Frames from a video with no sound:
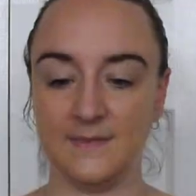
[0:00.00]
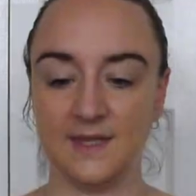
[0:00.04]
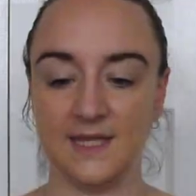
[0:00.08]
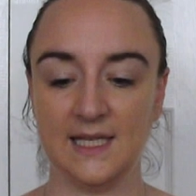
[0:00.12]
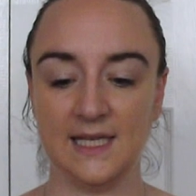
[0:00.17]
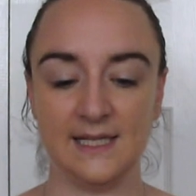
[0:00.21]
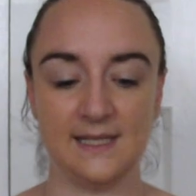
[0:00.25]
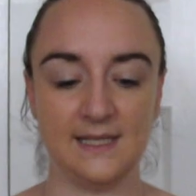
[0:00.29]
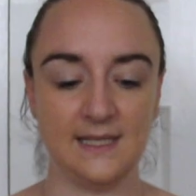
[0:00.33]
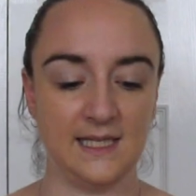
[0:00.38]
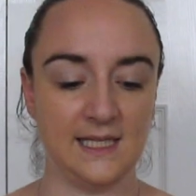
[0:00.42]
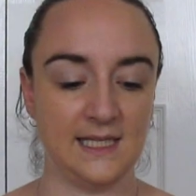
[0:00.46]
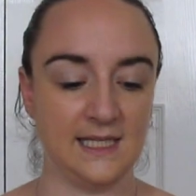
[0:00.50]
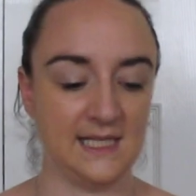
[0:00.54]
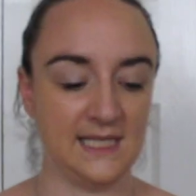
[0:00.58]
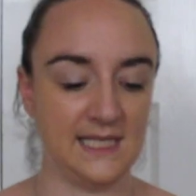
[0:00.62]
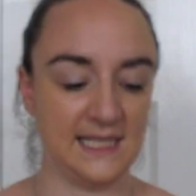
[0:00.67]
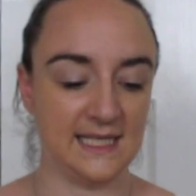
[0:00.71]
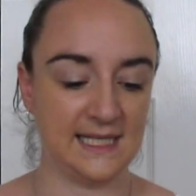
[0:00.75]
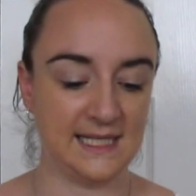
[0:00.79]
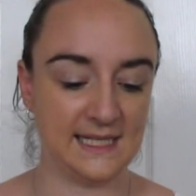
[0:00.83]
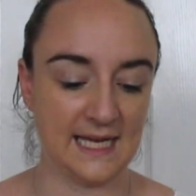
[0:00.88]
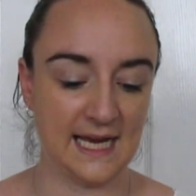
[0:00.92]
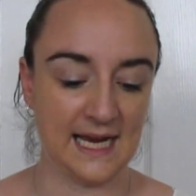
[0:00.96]
This is
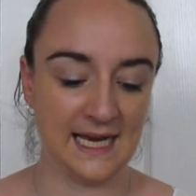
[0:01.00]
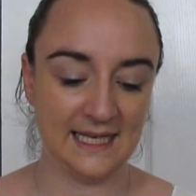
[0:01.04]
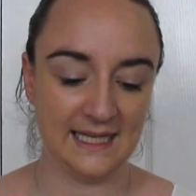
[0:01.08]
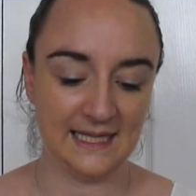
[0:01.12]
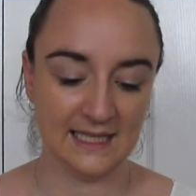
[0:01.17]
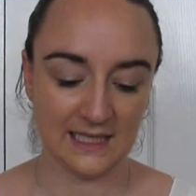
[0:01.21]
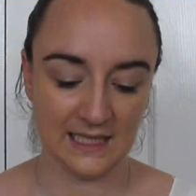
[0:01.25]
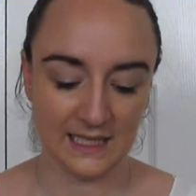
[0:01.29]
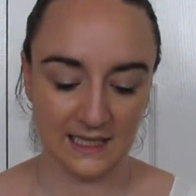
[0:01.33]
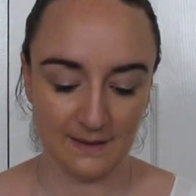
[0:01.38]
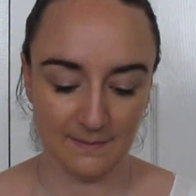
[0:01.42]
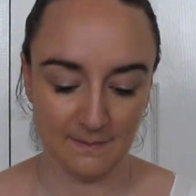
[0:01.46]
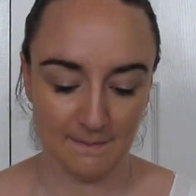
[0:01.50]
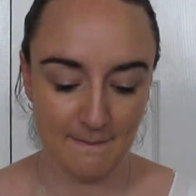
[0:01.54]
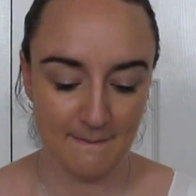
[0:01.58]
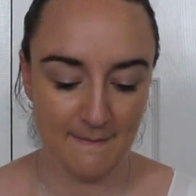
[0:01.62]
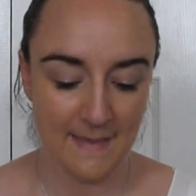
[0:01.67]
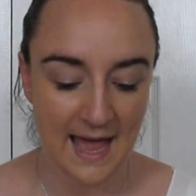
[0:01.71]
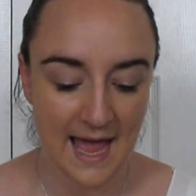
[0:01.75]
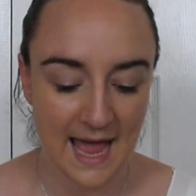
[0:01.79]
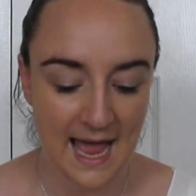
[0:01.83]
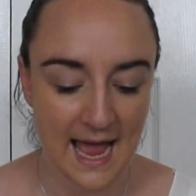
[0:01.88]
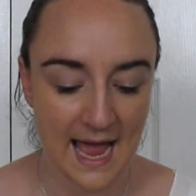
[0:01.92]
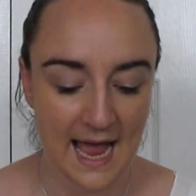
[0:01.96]
just a little
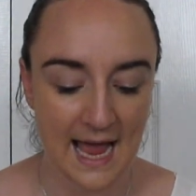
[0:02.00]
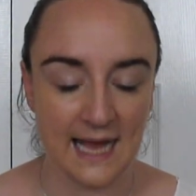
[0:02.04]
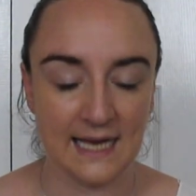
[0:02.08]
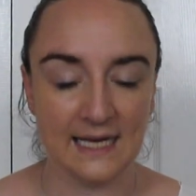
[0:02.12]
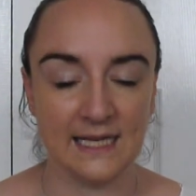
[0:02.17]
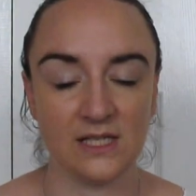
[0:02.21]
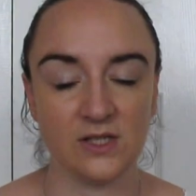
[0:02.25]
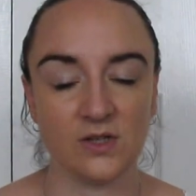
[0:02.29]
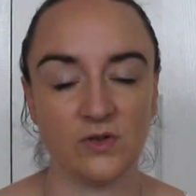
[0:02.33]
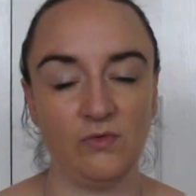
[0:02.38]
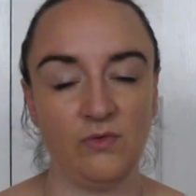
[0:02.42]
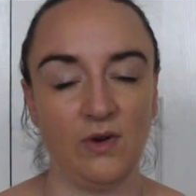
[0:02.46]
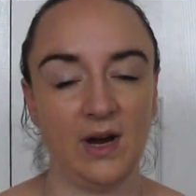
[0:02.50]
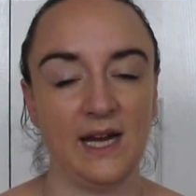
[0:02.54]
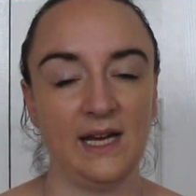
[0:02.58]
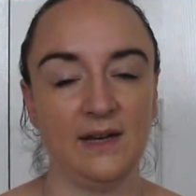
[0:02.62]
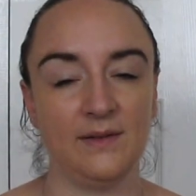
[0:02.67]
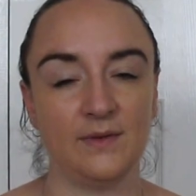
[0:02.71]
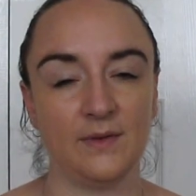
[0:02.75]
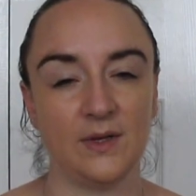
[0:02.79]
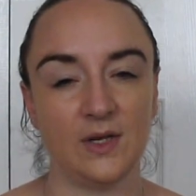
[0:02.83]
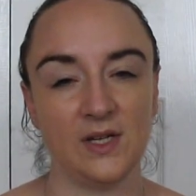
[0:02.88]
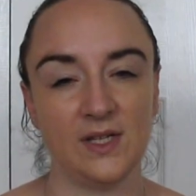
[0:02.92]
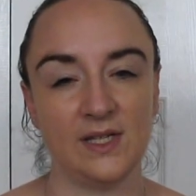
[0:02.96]
mat, and it's
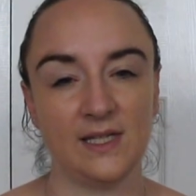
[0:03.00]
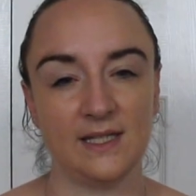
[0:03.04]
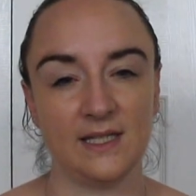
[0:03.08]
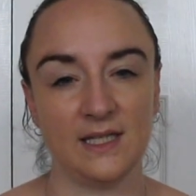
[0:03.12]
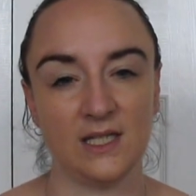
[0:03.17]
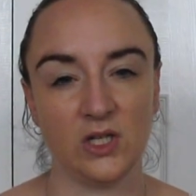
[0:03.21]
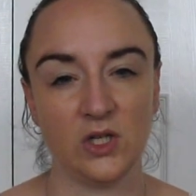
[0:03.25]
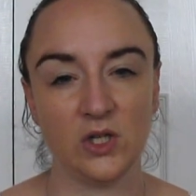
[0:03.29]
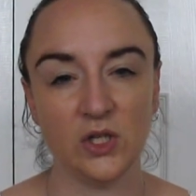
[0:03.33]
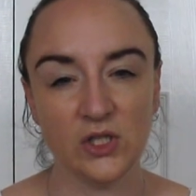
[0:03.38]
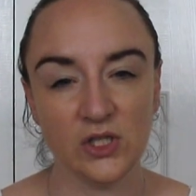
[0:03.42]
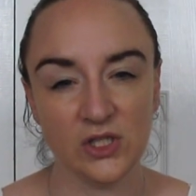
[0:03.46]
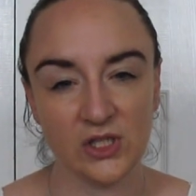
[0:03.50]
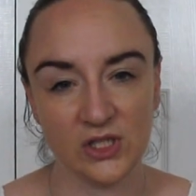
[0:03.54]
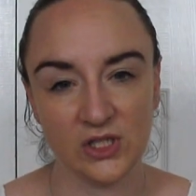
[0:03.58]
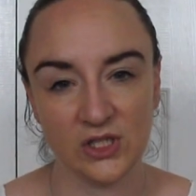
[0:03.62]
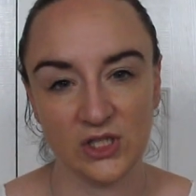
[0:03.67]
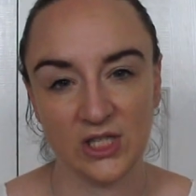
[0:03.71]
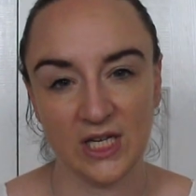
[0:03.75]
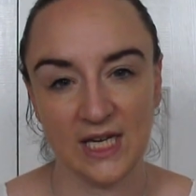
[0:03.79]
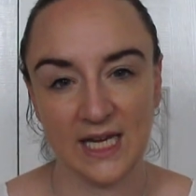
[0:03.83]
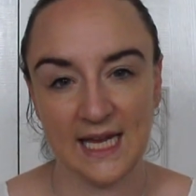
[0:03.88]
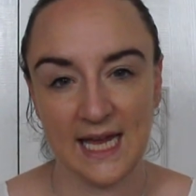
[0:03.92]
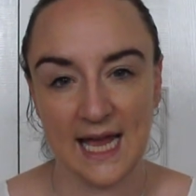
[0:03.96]
great because
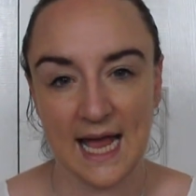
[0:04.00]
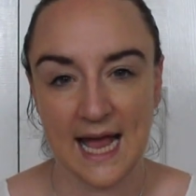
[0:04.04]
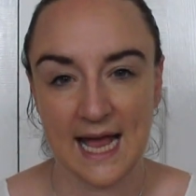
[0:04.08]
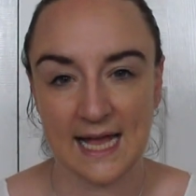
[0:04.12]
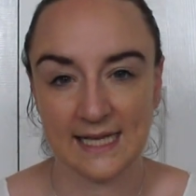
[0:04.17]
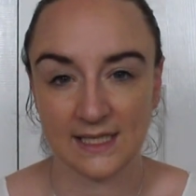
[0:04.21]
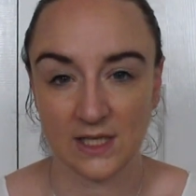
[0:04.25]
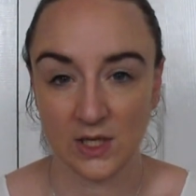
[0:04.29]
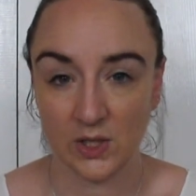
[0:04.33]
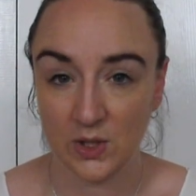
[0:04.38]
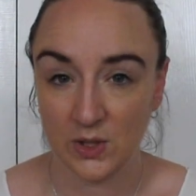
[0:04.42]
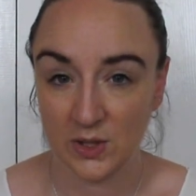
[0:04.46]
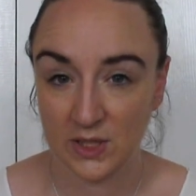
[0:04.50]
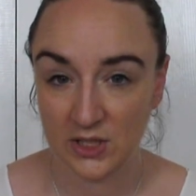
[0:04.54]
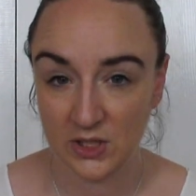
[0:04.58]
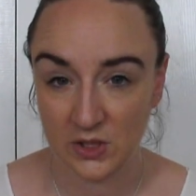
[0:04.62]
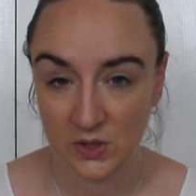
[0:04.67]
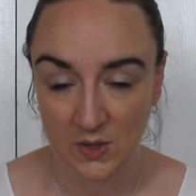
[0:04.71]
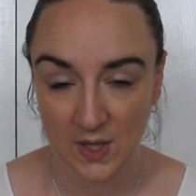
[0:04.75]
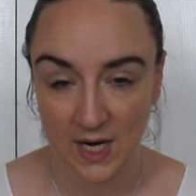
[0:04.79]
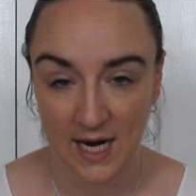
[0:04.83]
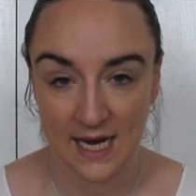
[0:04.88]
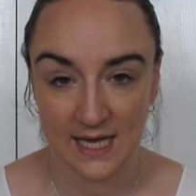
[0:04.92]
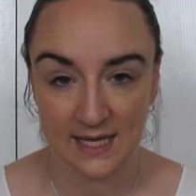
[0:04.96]
she has a hooded
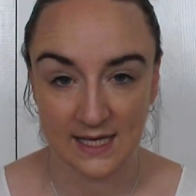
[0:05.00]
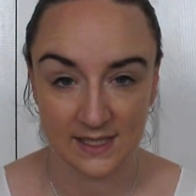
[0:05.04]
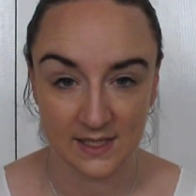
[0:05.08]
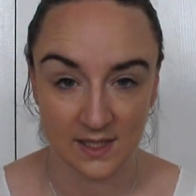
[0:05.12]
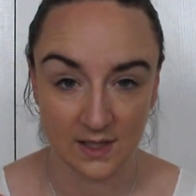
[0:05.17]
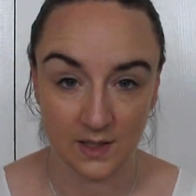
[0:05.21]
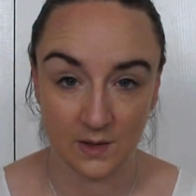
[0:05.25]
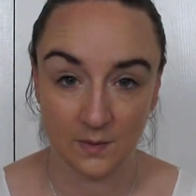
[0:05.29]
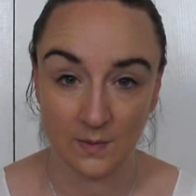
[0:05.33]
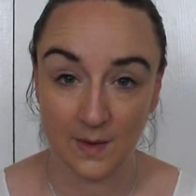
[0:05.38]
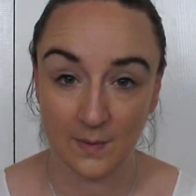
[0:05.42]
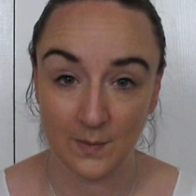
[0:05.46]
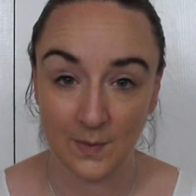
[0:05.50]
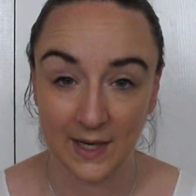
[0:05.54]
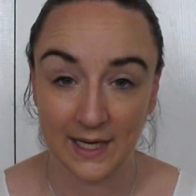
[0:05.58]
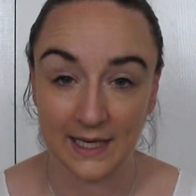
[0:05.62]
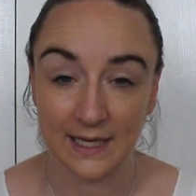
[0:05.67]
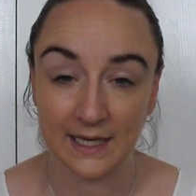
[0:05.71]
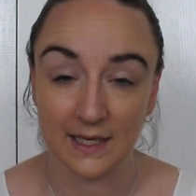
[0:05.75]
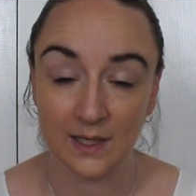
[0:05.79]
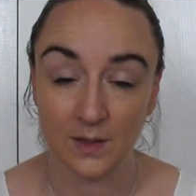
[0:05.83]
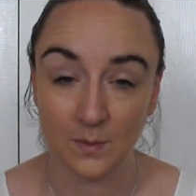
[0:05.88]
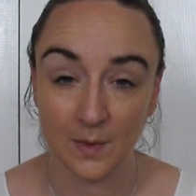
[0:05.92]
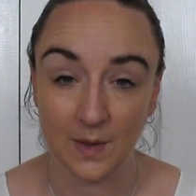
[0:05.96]
tray. There's only one
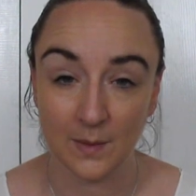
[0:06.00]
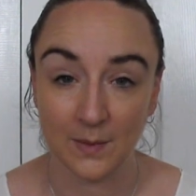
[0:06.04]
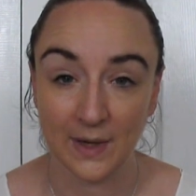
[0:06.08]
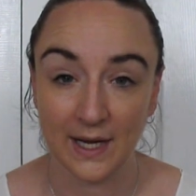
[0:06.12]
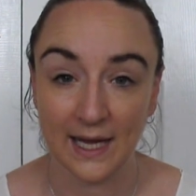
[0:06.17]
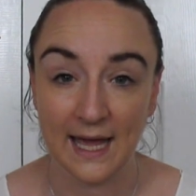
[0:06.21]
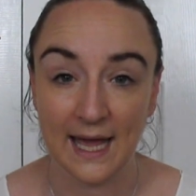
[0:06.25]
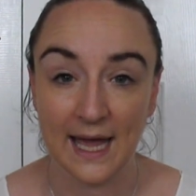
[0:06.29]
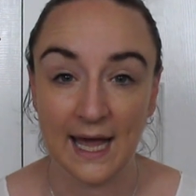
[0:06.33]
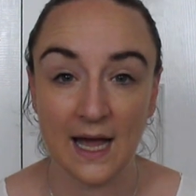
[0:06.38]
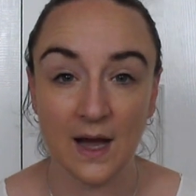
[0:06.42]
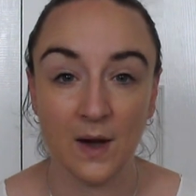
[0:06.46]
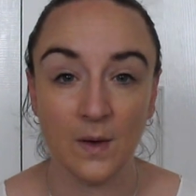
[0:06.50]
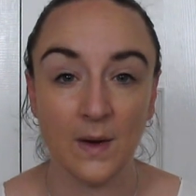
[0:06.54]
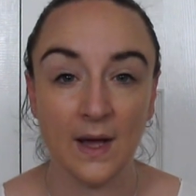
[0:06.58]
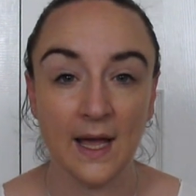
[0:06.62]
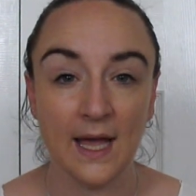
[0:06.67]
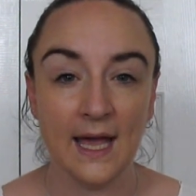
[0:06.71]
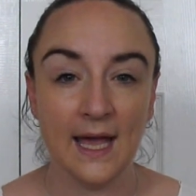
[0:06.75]
way in and one way out.